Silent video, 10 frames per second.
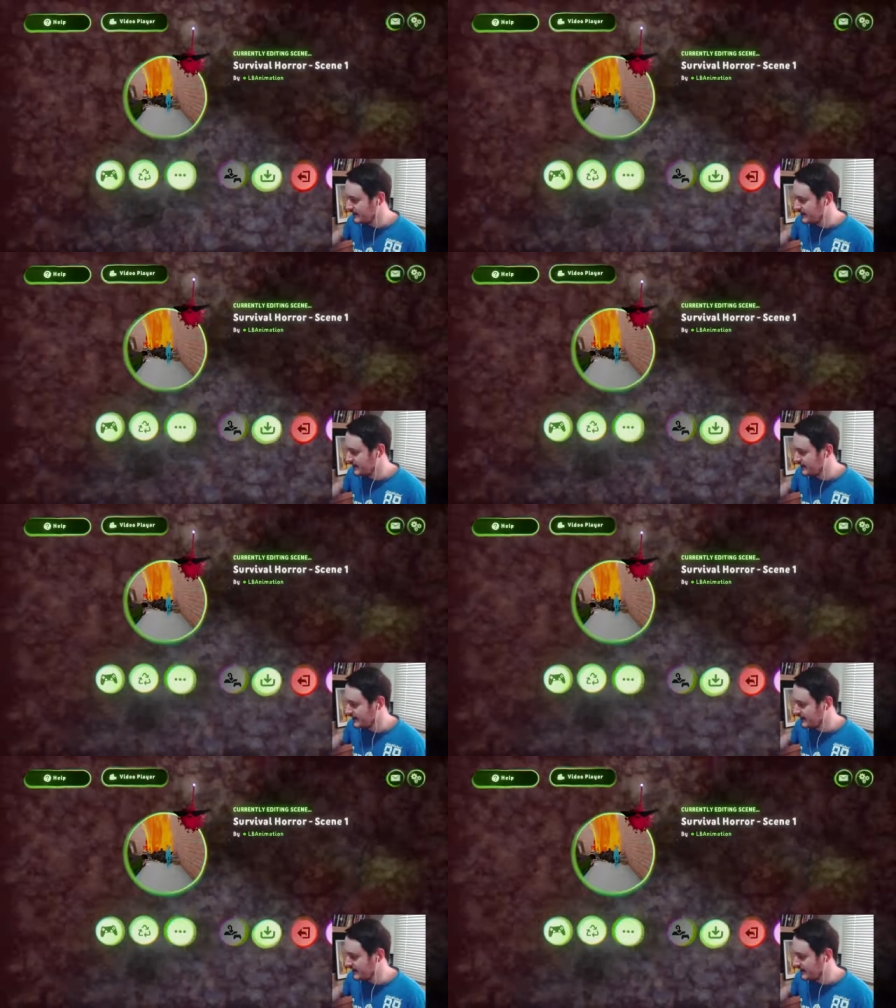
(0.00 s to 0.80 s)

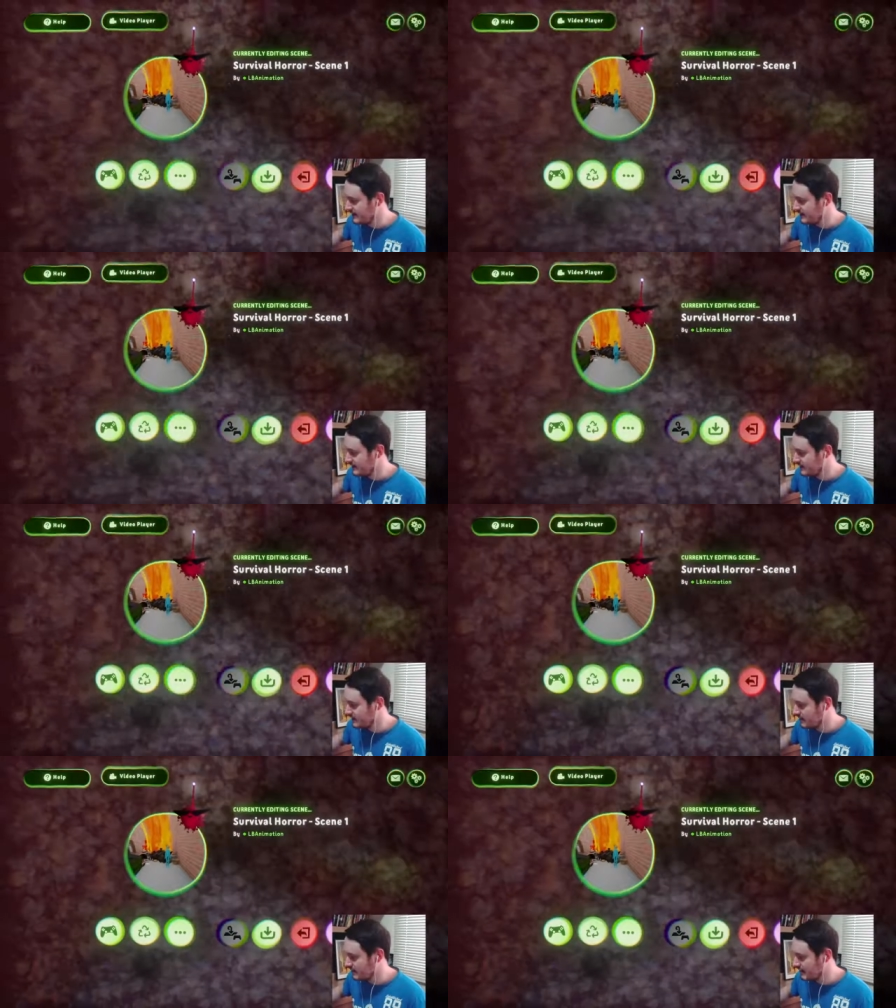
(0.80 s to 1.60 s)

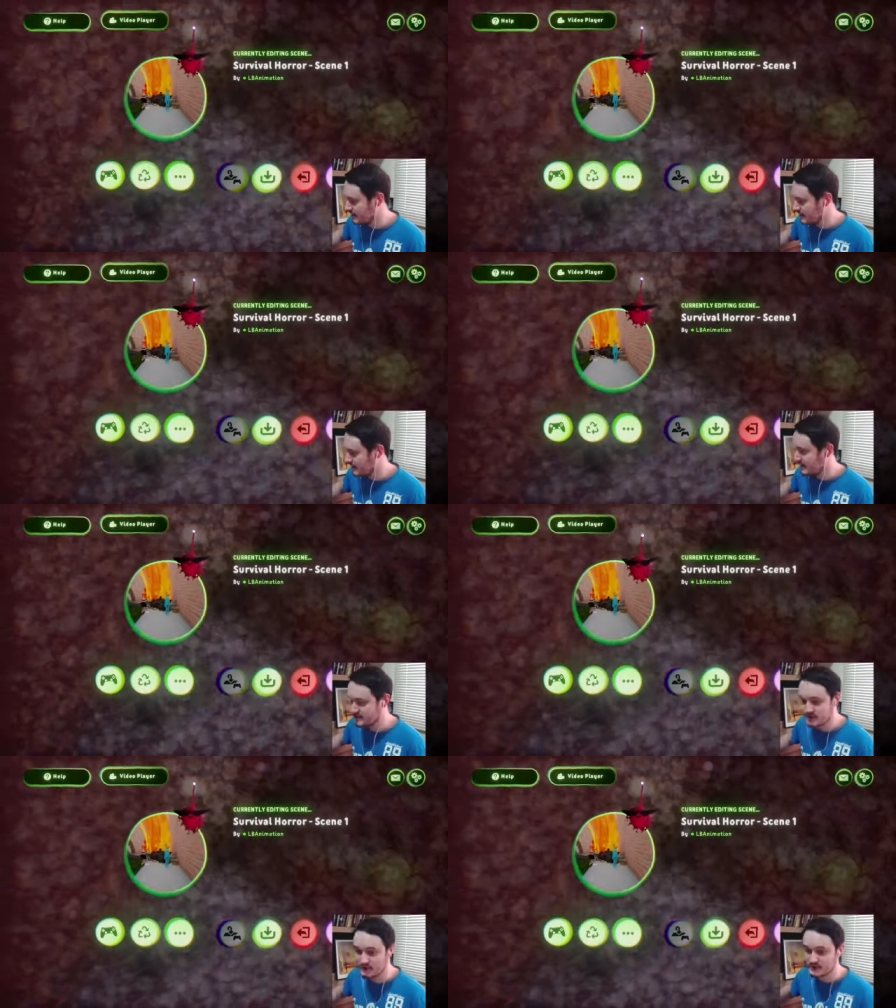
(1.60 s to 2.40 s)
Okay, but yeah,
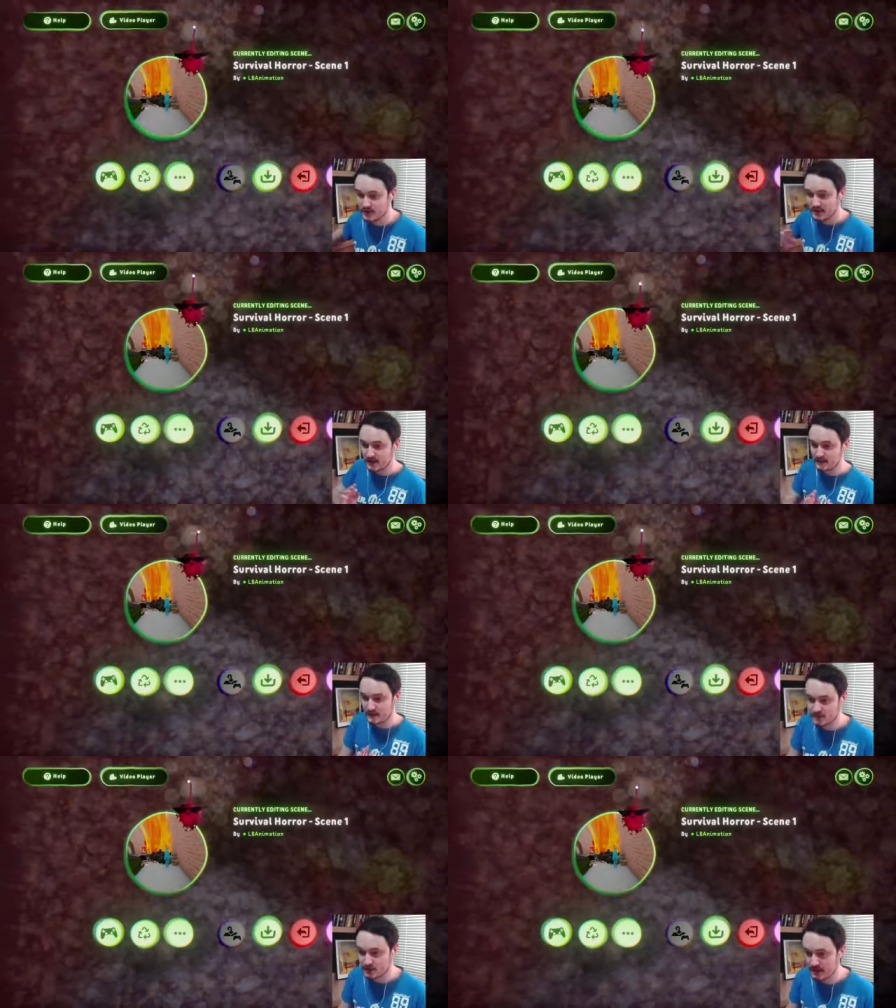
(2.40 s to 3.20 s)
so I'm sorry to cut this
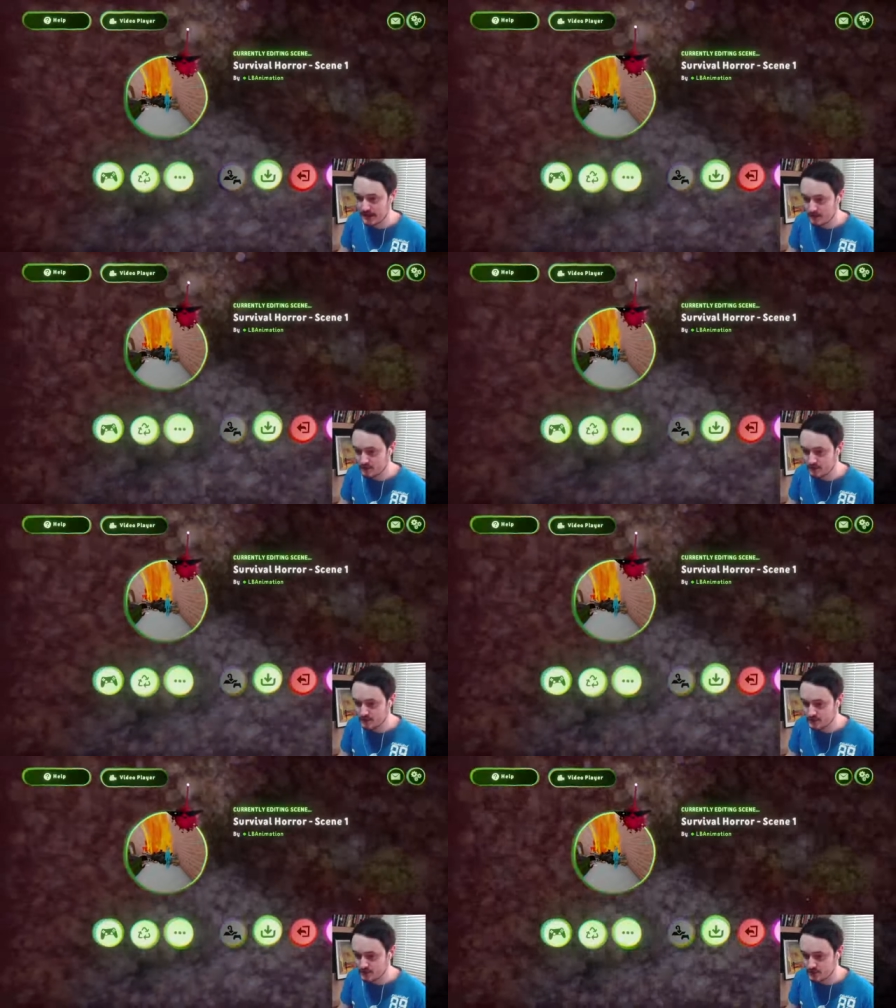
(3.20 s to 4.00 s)
short. Anyone that's
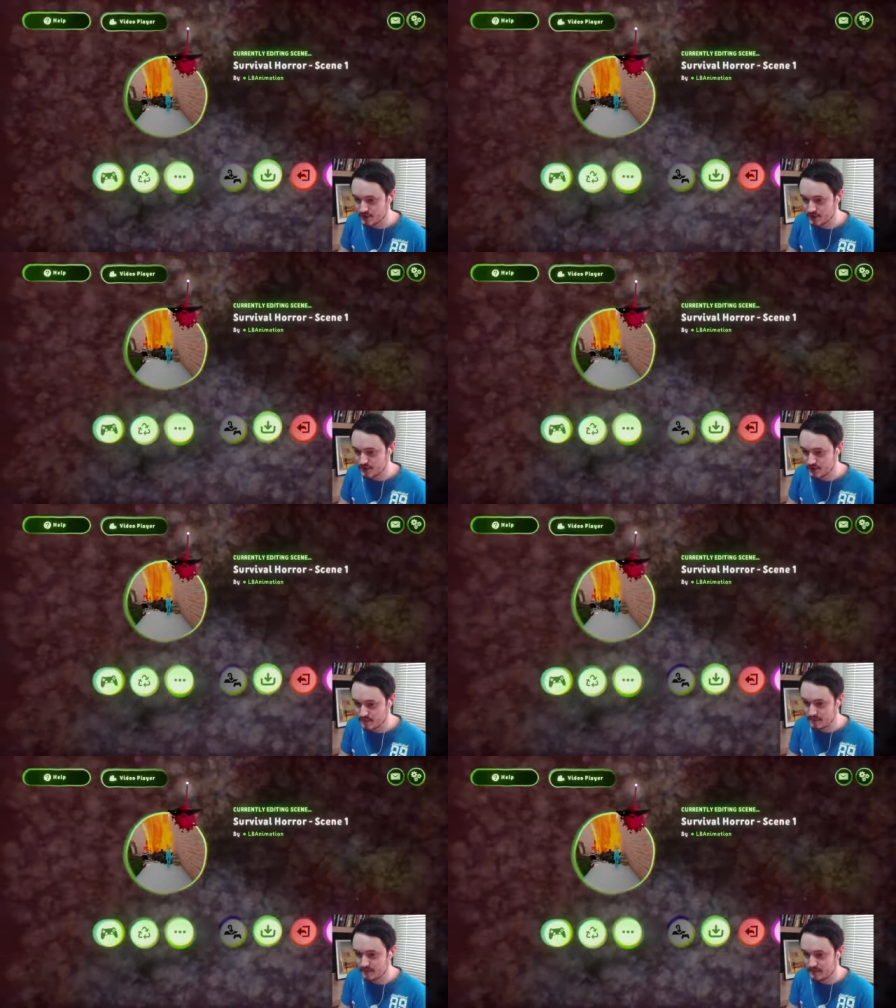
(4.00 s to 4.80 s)
just joined the
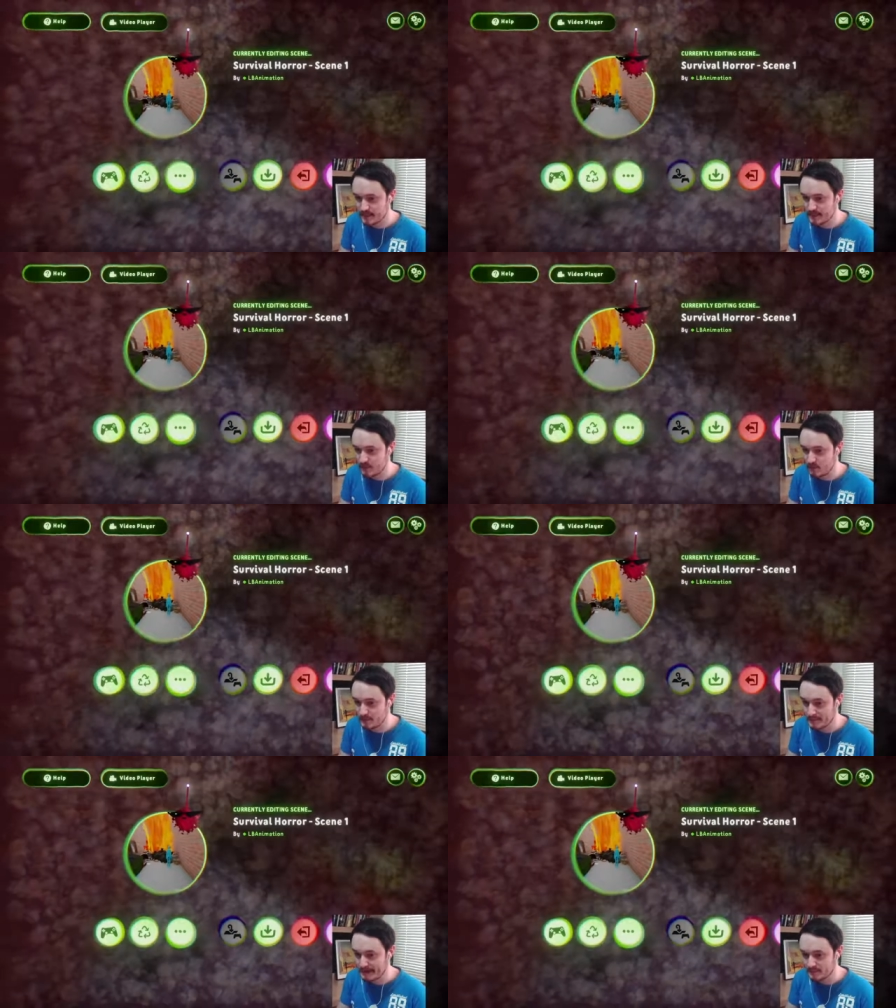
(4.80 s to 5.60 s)
stream, we'll be
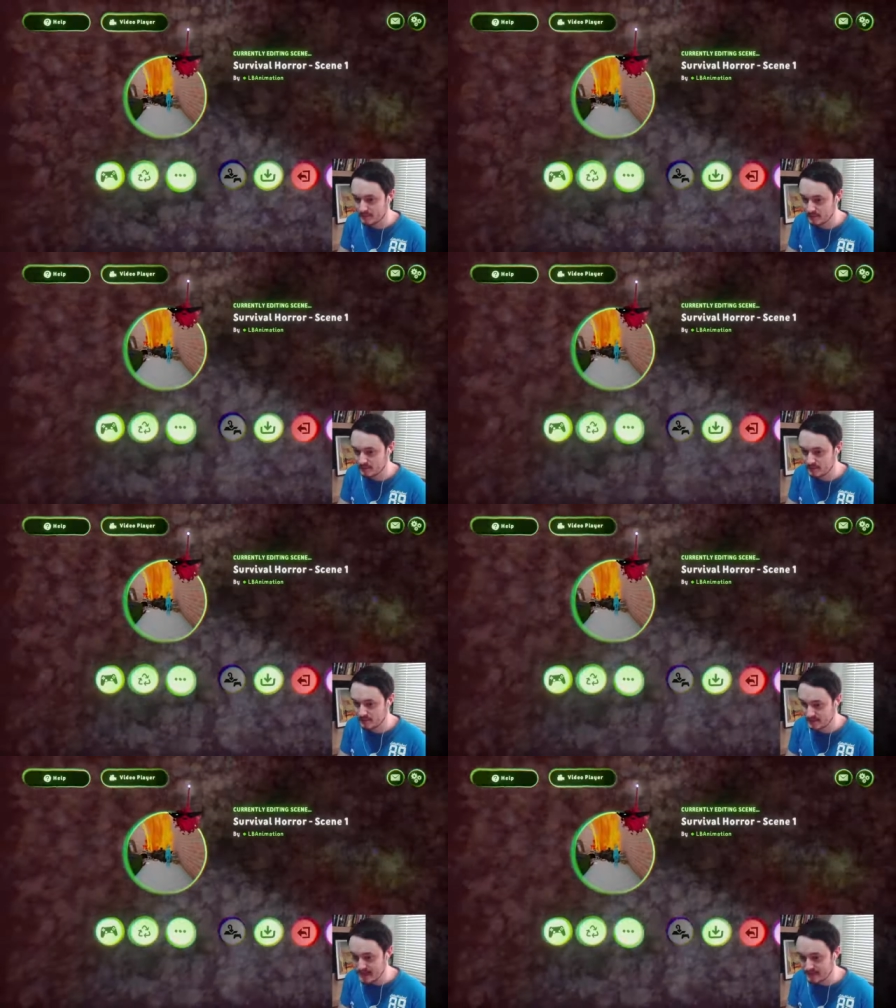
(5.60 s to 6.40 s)
back for another stream
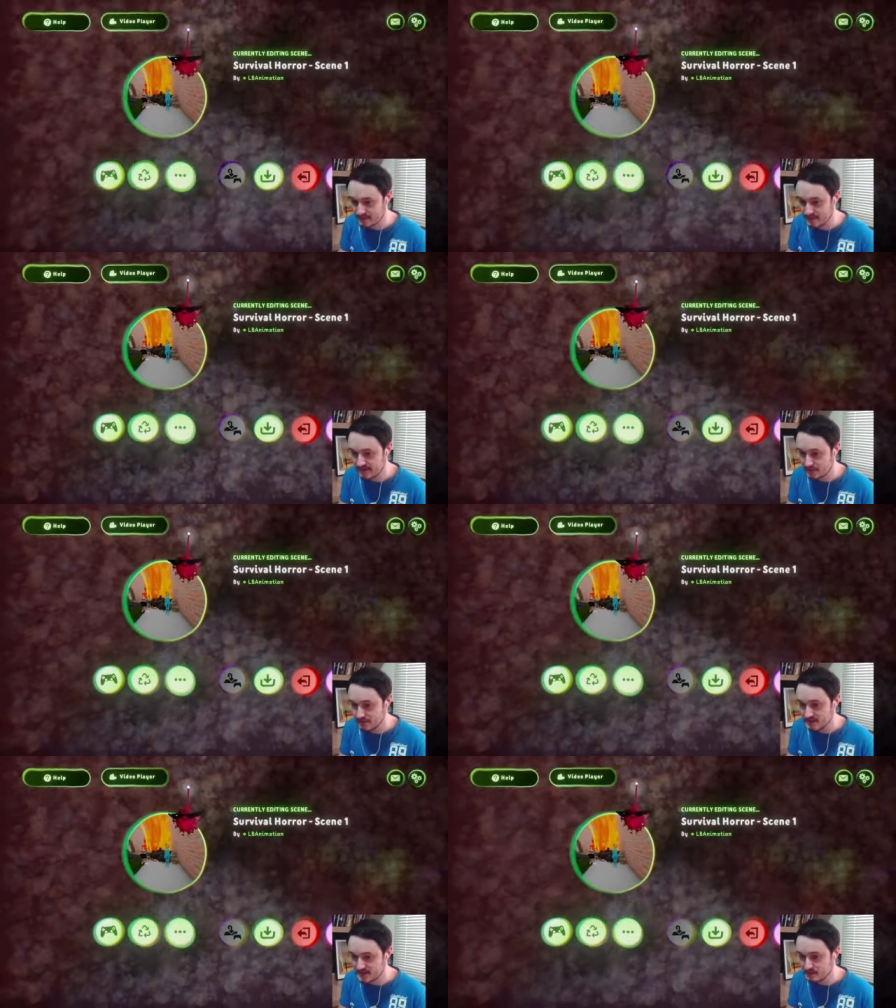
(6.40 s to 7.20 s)
on Saturday to
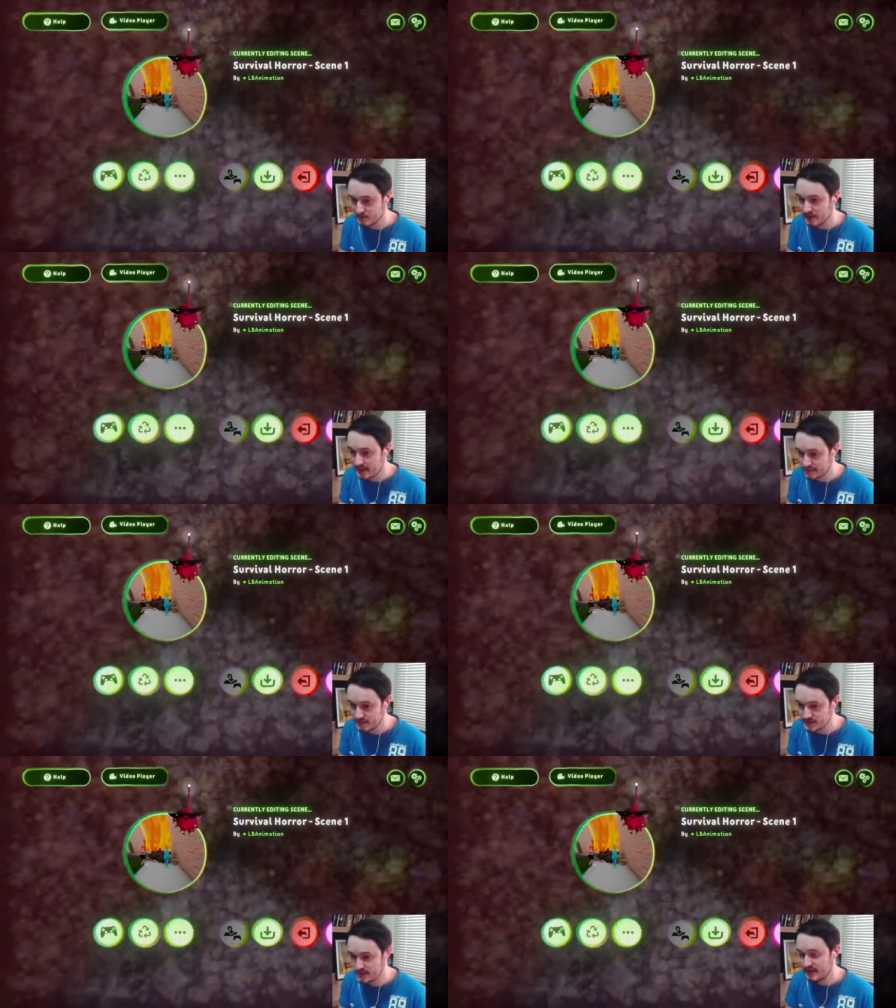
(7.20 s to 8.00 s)
play some new levels.